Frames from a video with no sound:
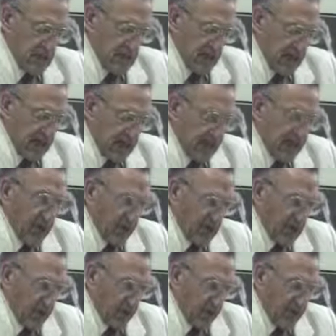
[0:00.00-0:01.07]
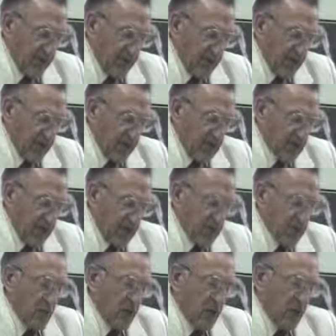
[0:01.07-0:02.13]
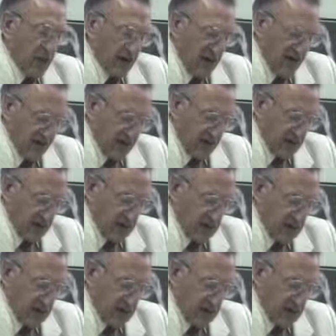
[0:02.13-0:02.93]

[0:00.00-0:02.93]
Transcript: Then he blurts out, We've been trained wrong, I think.